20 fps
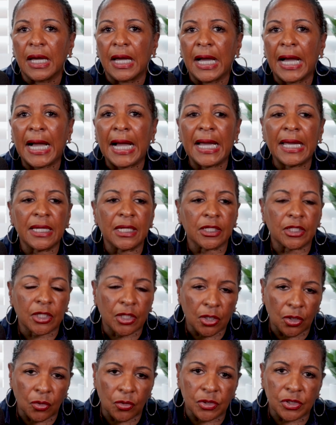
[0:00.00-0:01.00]
I
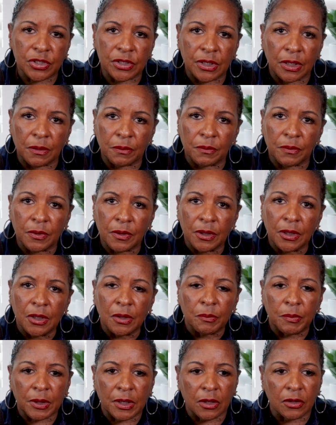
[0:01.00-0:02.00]
encouraged them
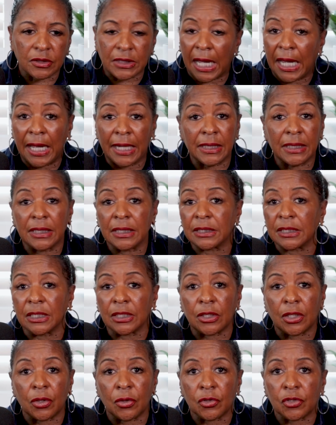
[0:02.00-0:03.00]
because I didn't get the
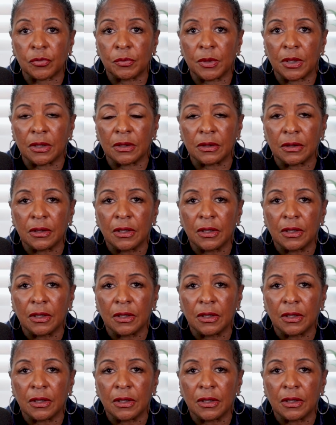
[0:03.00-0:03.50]
encouragement.